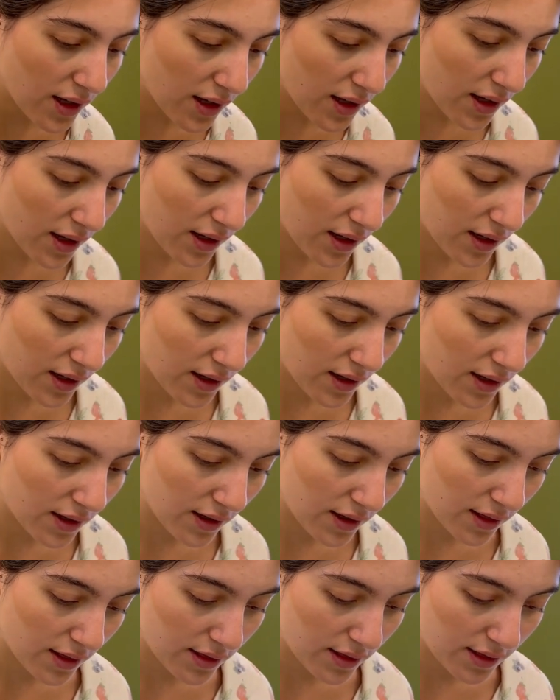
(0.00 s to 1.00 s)
And
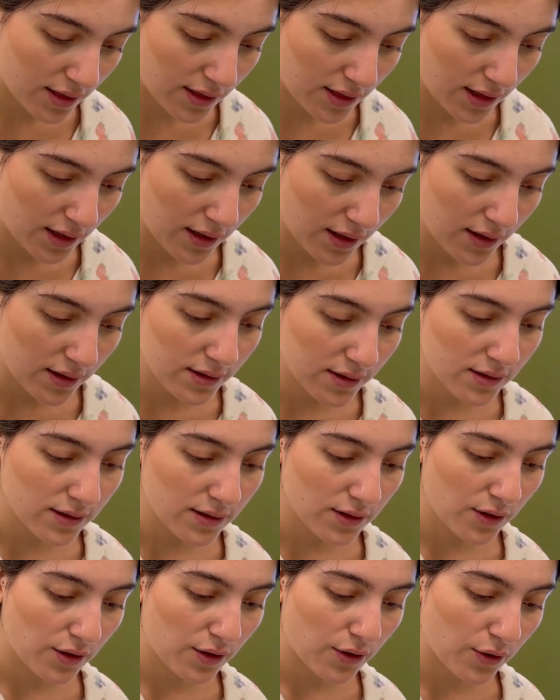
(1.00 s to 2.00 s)

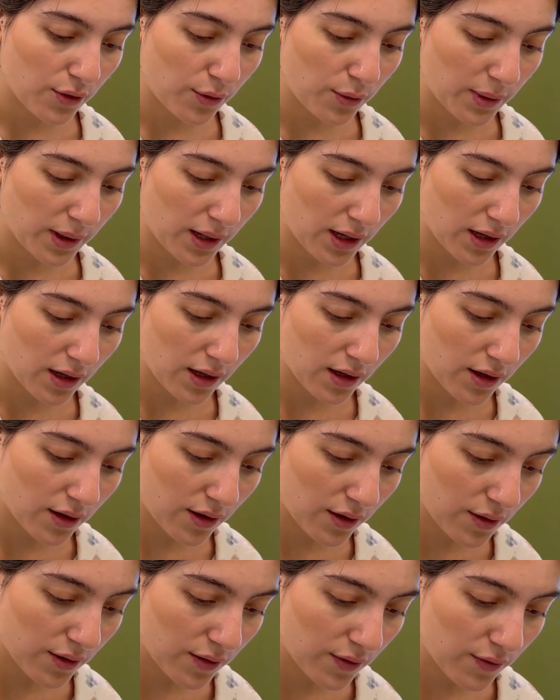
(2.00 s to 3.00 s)
then going
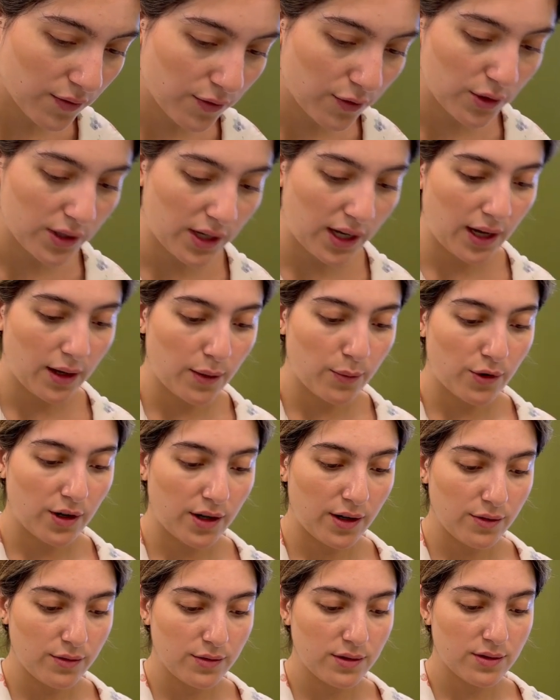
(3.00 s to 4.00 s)
for the
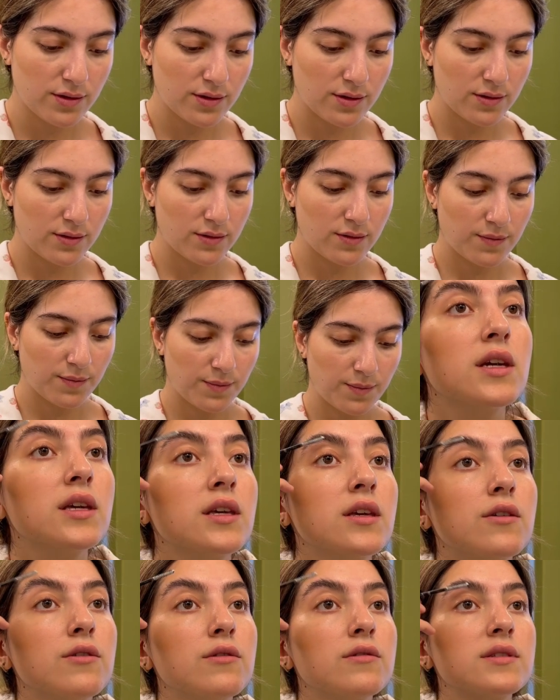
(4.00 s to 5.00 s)
eyebrows,
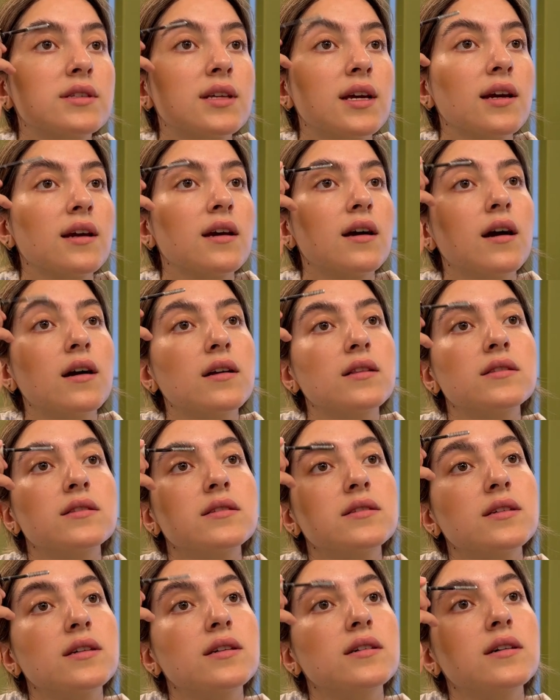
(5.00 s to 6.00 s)
using
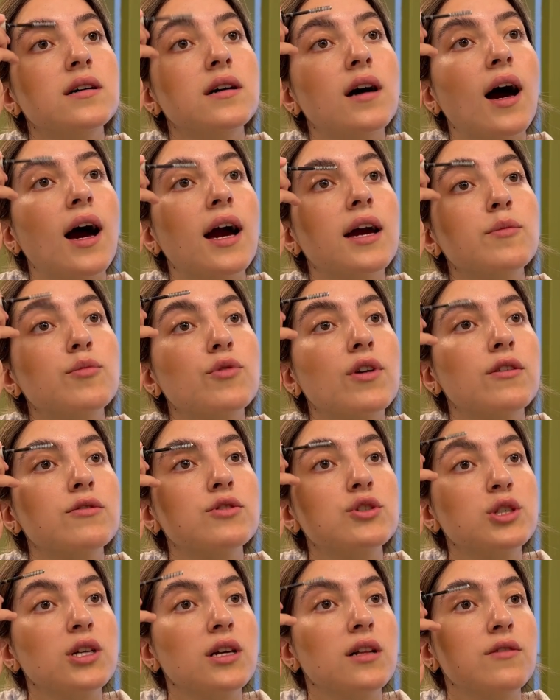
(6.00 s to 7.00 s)
the eyebrow
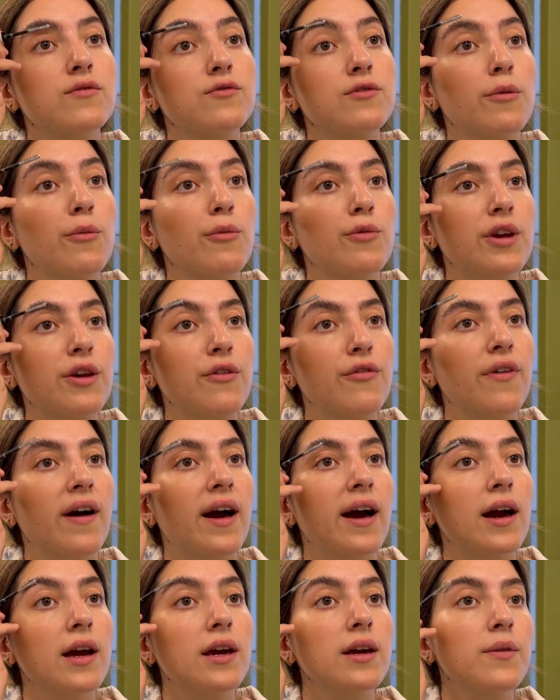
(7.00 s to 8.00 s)
gel from
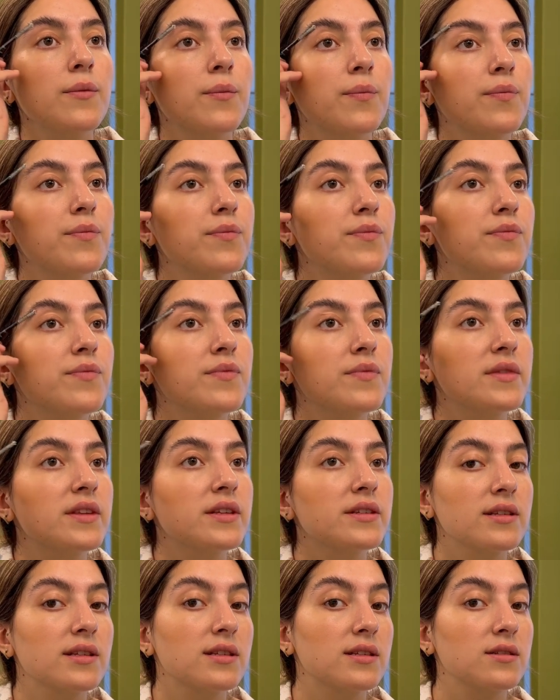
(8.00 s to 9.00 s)
Refine.
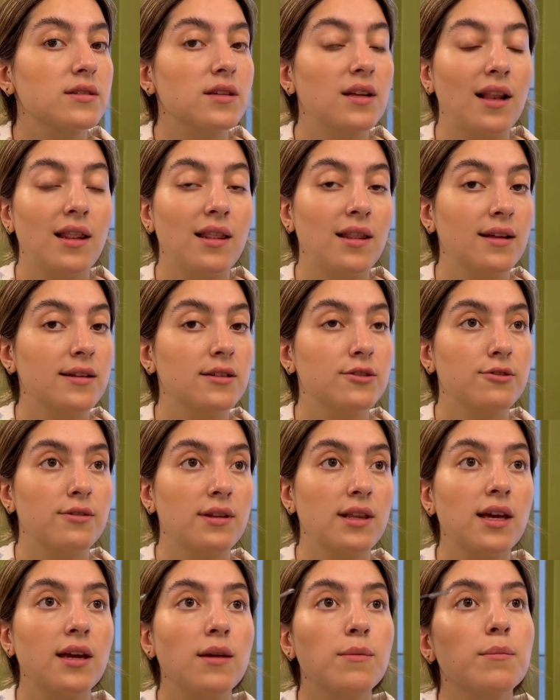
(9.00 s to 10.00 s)
This is
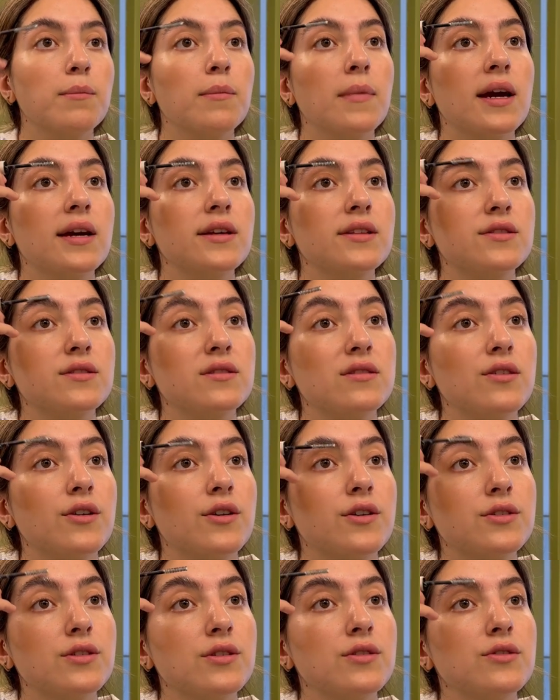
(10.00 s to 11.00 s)
literally my
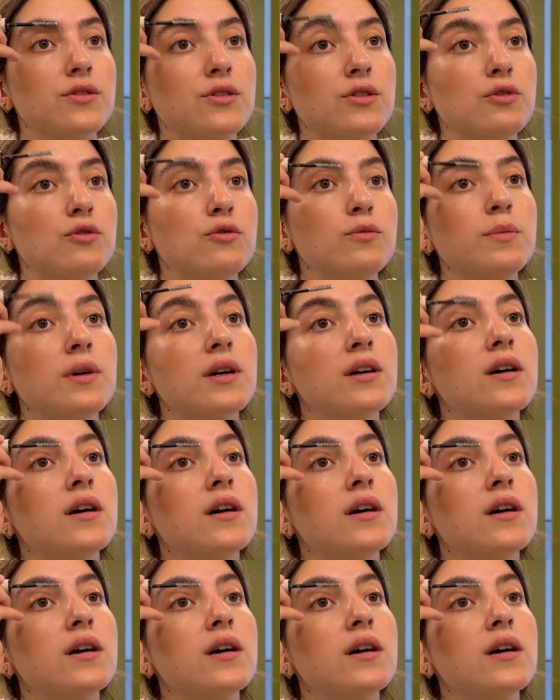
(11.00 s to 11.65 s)
third tube